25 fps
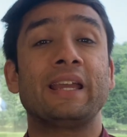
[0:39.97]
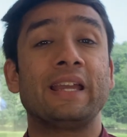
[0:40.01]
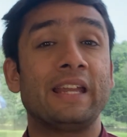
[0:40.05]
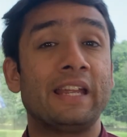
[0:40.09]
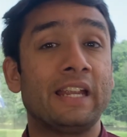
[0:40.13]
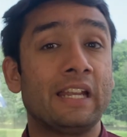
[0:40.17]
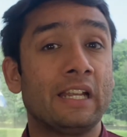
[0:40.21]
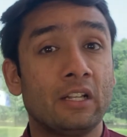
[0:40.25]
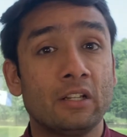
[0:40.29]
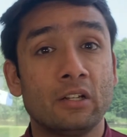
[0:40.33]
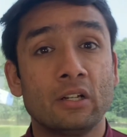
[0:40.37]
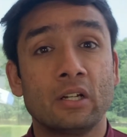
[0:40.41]

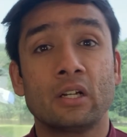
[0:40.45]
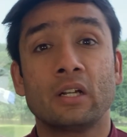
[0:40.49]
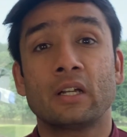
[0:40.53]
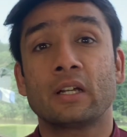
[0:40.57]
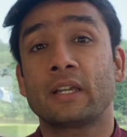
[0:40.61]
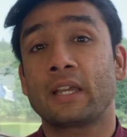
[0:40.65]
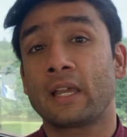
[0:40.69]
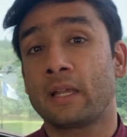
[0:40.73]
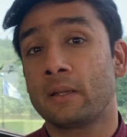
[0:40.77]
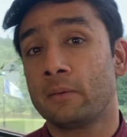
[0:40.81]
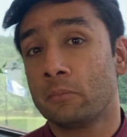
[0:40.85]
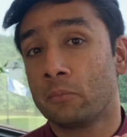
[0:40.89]
it
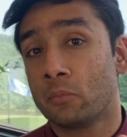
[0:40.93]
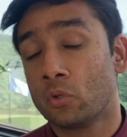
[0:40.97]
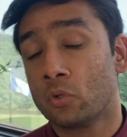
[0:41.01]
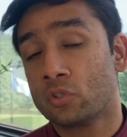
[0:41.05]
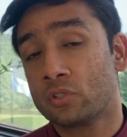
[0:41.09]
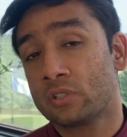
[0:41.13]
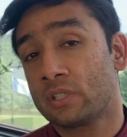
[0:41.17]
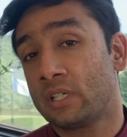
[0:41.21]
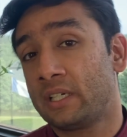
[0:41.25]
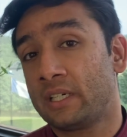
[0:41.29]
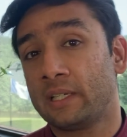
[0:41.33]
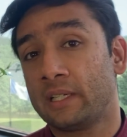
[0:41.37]
can
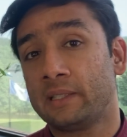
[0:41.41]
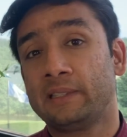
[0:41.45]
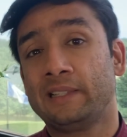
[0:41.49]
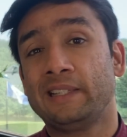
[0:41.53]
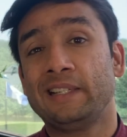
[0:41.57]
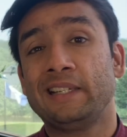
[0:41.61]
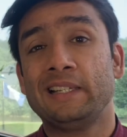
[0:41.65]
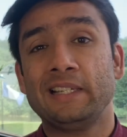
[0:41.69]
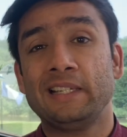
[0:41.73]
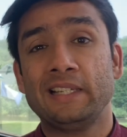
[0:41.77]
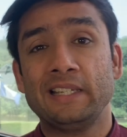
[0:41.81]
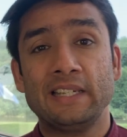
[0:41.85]
most
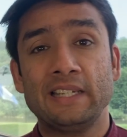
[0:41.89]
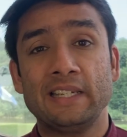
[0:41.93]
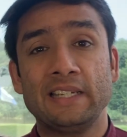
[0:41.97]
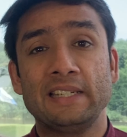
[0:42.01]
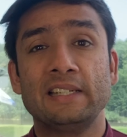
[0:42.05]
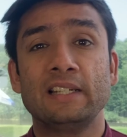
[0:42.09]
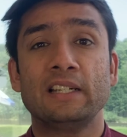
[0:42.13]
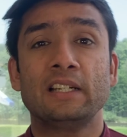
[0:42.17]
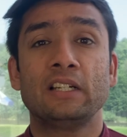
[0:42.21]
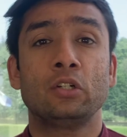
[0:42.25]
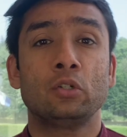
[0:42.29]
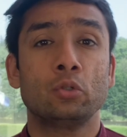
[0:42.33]
certainly
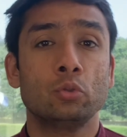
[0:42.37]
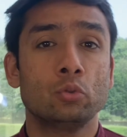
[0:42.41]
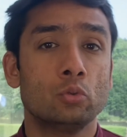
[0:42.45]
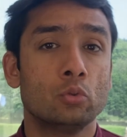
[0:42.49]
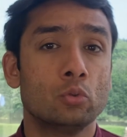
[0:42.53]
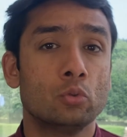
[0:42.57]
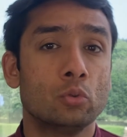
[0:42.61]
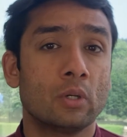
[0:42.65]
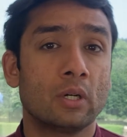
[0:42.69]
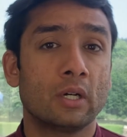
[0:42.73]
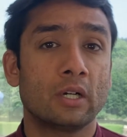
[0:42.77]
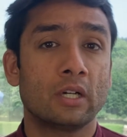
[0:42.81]
lead
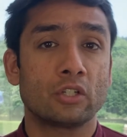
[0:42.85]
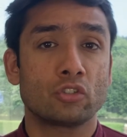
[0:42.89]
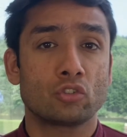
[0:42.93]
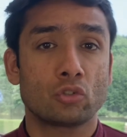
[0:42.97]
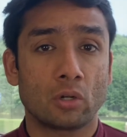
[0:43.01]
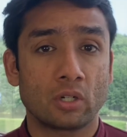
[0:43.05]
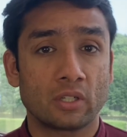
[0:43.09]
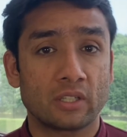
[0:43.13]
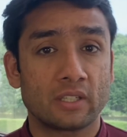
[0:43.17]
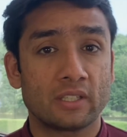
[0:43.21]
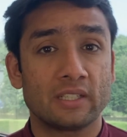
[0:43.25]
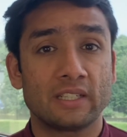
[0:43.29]
to a
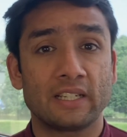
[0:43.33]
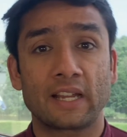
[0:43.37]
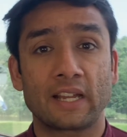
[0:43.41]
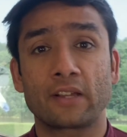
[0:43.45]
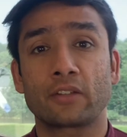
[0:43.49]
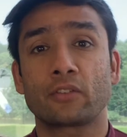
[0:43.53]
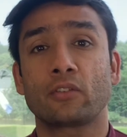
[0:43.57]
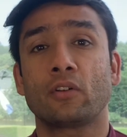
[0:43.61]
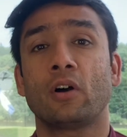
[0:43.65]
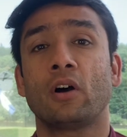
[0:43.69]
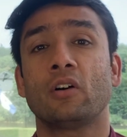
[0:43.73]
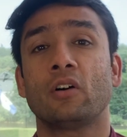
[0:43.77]
shorter
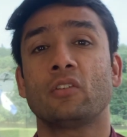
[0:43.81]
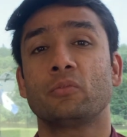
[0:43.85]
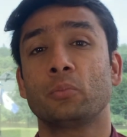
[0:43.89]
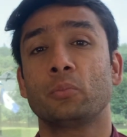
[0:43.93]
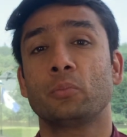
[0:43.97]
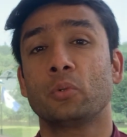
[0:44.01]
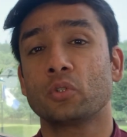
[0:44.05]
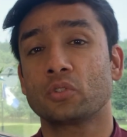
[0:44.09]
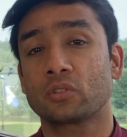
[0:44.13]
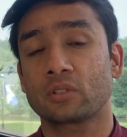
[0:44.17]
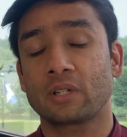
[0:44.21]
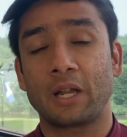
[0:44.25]
length of
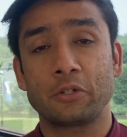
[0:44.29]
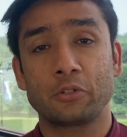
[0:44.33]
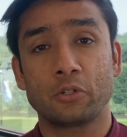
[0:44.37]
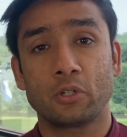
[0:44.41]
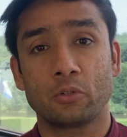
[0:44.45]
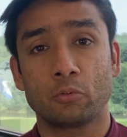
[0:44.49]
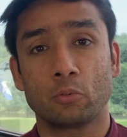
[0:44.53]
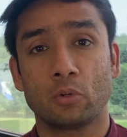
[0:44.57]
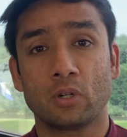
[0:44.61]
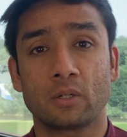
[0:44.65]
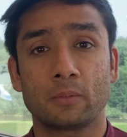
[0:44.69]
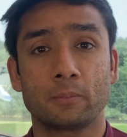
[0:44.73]

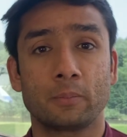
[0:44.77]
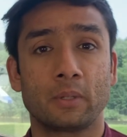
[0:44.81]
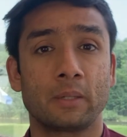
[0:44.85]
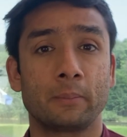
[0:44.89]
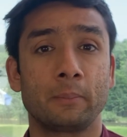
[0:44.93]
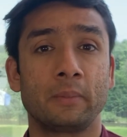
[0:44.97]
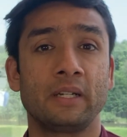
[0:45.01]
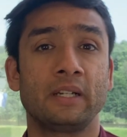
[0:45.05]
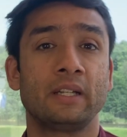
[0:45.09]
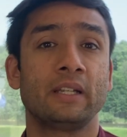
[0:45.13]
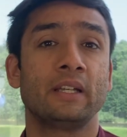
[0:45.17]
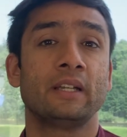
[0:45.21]
postgraduate work
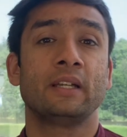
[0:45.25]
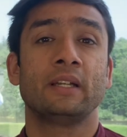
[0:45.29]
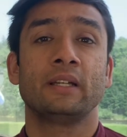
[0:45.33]
permit.